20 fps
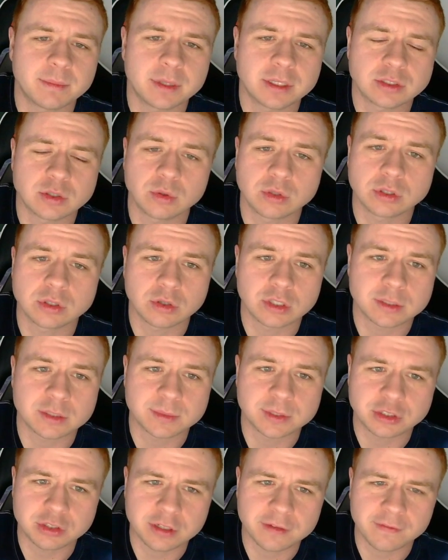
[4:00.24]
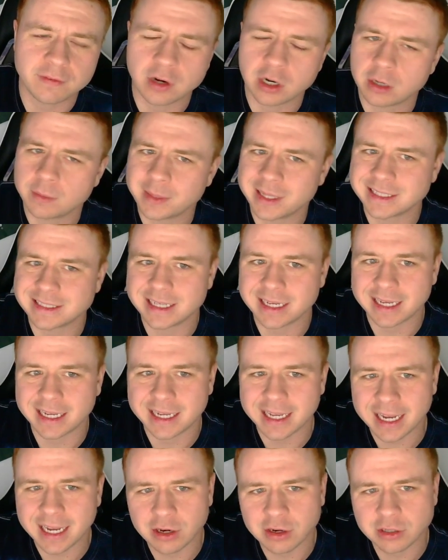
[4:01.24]
old Christmas tree farm, they take a
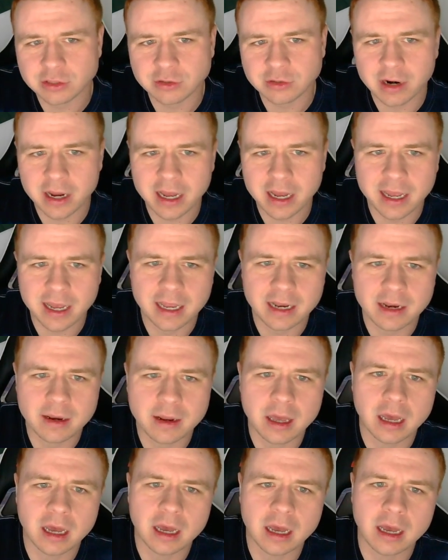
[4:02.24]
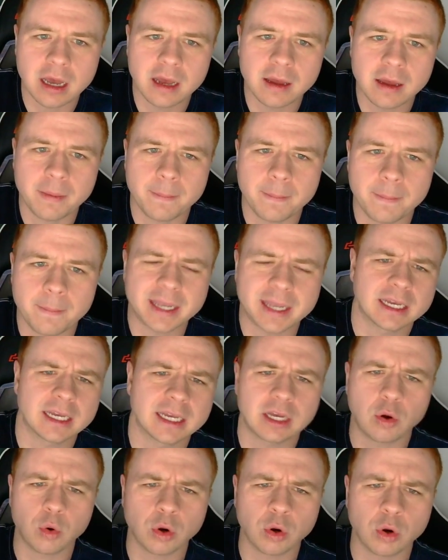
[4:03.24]
carriage ride, make
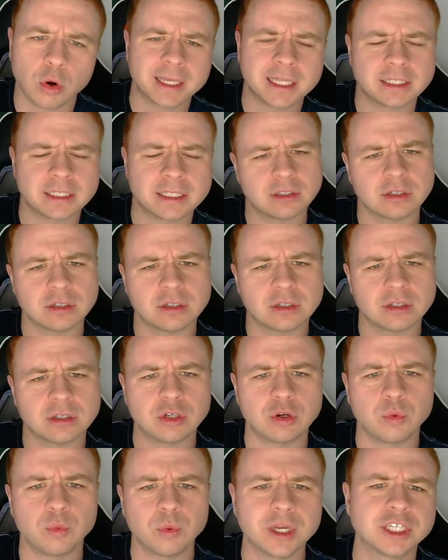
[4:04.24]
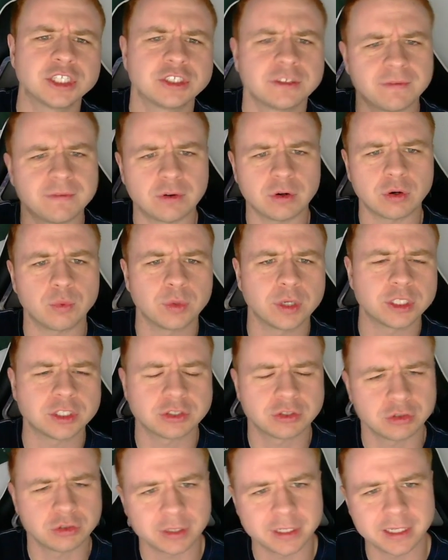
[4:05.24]
an ornament or a little wish for a wish
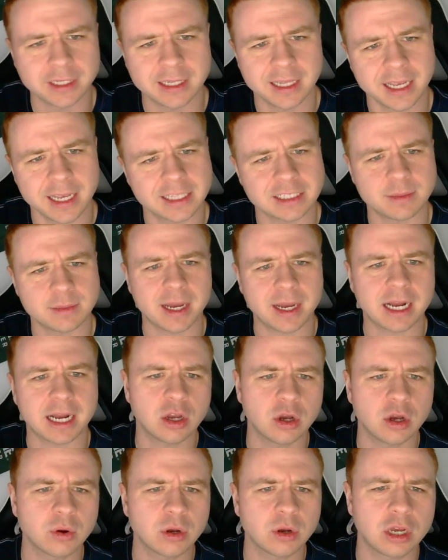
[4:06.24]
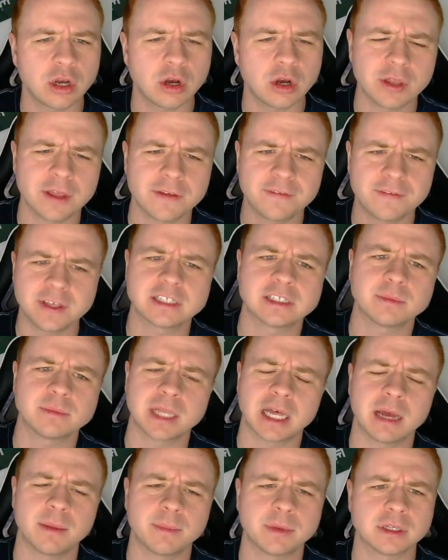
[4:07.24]
tree. They get some hot cocoa, they feed some
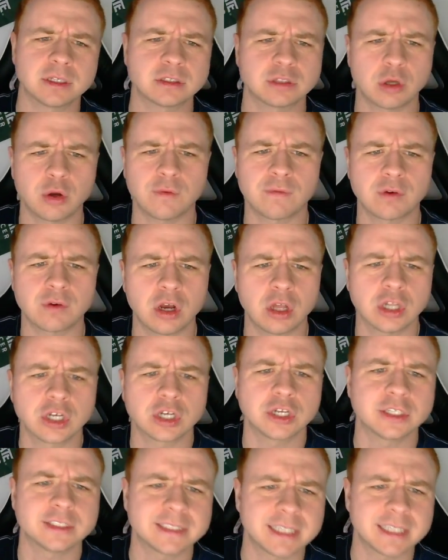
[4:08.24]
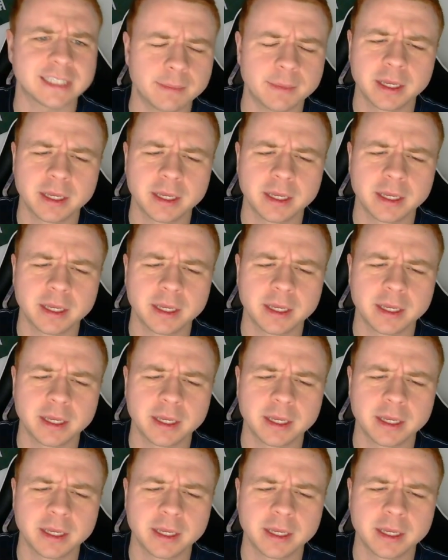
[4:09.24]
llamas. Overall, a good time.